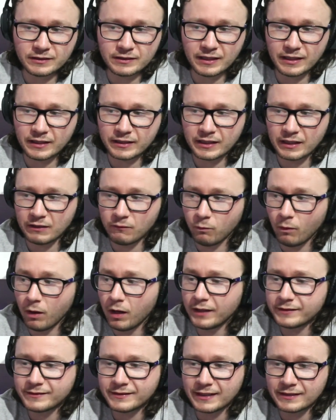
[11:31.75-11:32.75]
Like, what
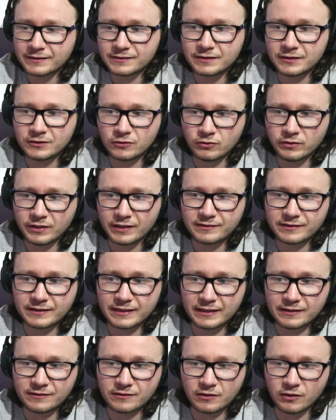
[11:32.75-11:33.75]
has he actually done that's
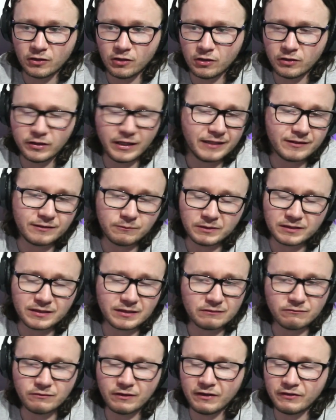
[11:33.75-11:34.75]
against the law? Unless he was
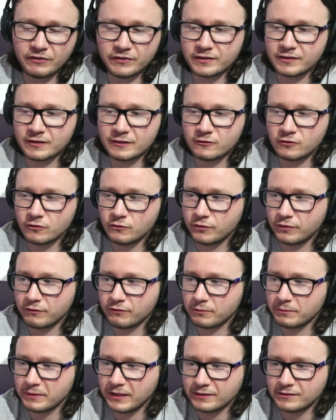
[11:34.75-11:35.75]
referencing something
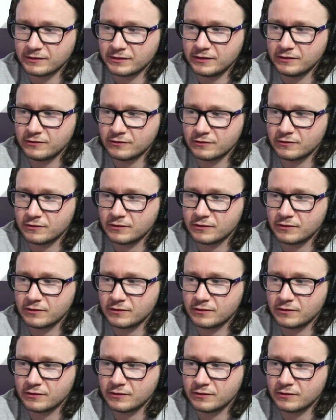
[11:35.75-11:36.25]
from last season.